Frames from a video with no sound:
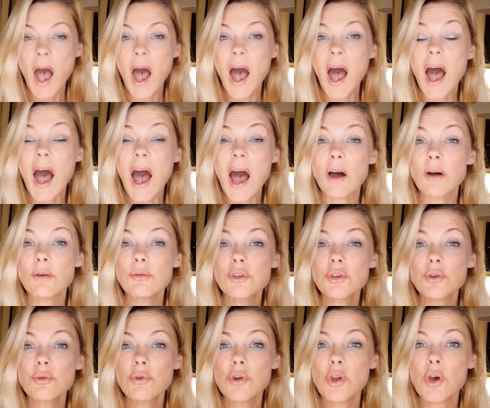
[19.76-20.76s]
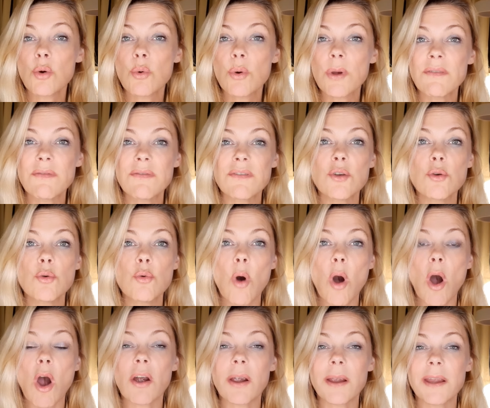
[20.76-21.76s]
How to know if you
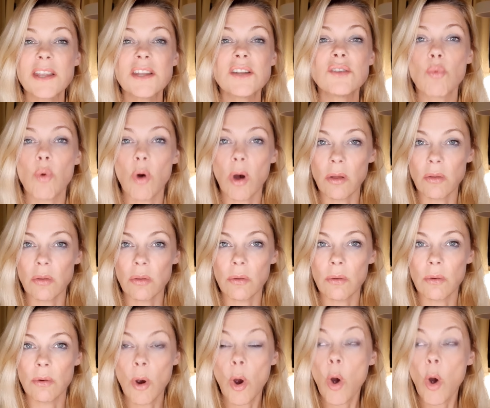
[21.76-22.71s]
are in one